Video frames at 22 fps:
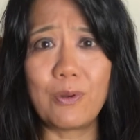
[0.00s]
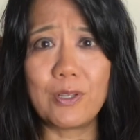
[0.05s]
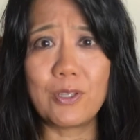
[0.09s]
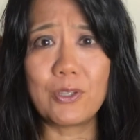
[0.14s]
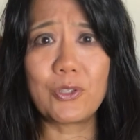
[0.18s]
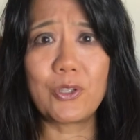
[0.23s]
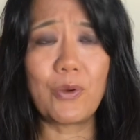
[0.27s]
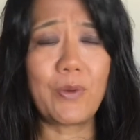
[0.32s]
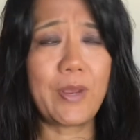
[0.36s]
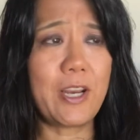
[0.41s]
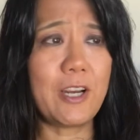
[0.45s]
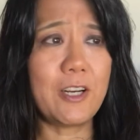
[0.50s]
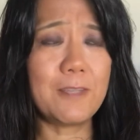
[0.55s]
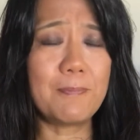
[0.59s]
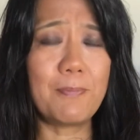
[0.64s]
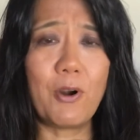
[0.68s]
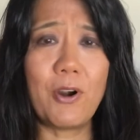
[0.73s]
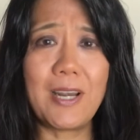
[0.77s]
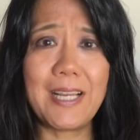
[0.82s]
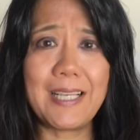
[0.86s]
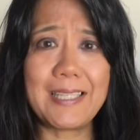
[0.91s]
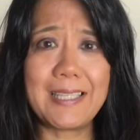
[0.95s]
so here's
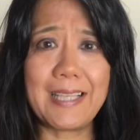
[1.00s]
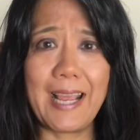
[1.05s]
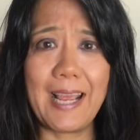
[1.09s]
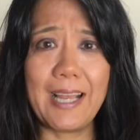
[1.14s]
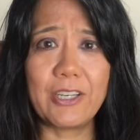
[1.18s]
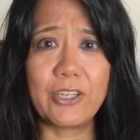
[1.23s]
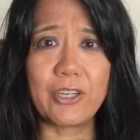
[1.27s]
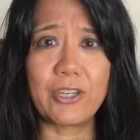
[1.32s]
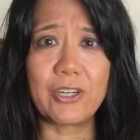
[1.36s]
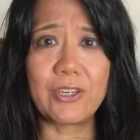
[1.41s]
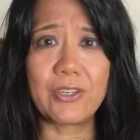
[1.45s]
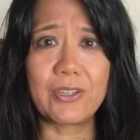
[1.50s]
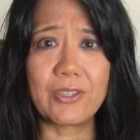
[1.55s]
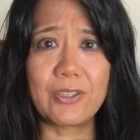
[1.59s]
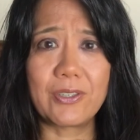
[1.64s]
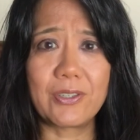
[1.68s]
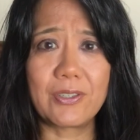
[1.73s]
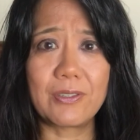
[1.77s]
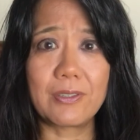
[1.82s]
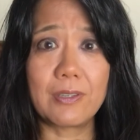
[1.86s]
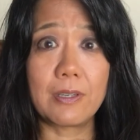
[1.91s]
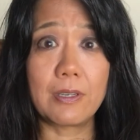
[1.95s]
Bernie
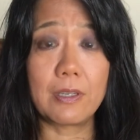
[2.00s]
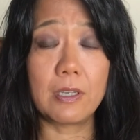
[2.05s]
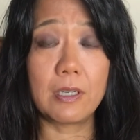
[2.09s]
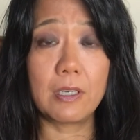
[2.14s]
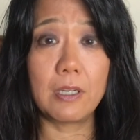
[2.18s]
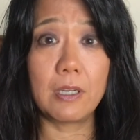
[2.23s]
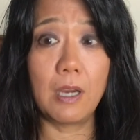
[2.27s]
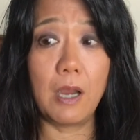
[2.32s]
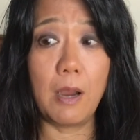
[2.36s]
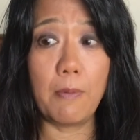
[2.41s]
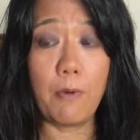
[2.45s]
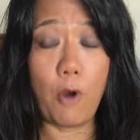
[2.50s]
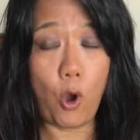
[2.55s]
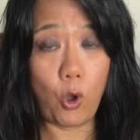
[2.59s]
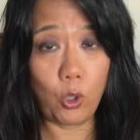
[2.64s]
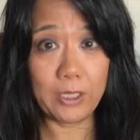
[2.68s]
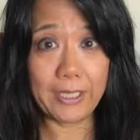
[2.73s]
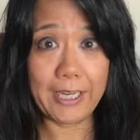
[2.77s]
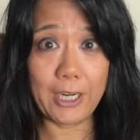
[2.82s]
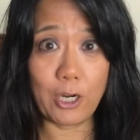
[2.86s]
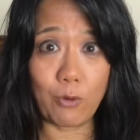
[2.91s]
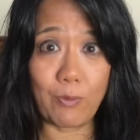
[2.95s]
Sanders
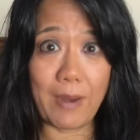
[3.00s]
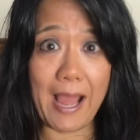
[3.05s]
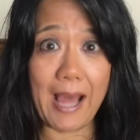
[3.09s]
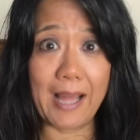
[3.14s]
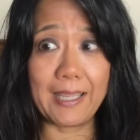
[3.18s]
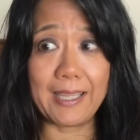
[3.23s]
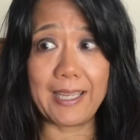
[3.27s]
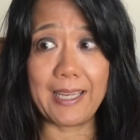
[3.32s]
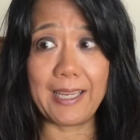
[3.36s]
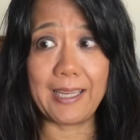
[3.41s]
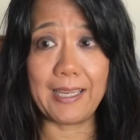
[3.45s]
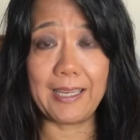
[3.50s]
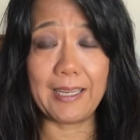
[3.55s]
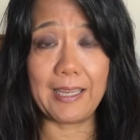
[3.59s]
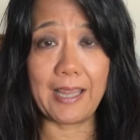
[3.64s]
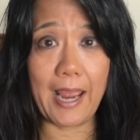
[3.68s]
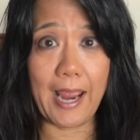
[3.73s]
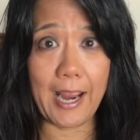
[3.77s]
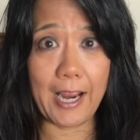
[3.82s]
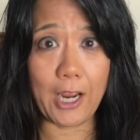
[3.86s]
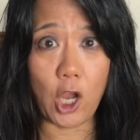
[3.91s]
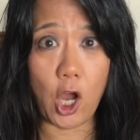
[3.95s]
holding a rally
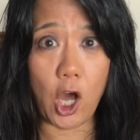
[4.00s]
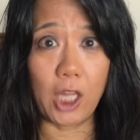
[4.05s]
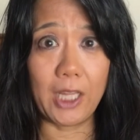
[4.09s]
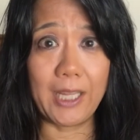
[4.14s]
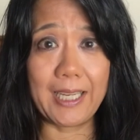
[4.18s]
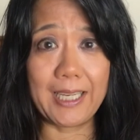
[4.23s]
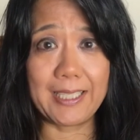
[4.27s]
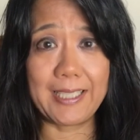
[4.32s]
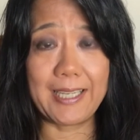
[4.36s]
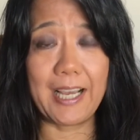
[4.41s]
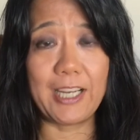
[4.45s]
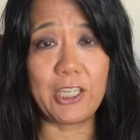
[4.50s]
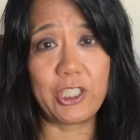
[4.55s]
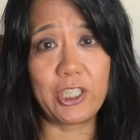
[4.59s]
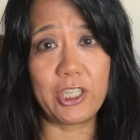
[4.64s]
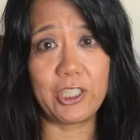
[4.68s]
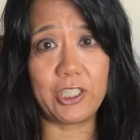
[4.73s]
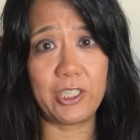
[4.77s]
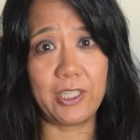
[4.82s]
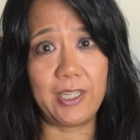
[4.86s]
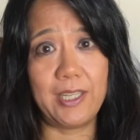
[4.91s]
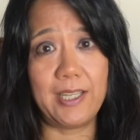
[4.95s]
and calling
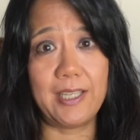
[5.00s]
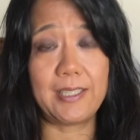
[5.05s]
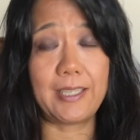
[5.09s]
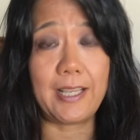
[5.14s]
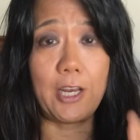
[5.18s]
attention to this.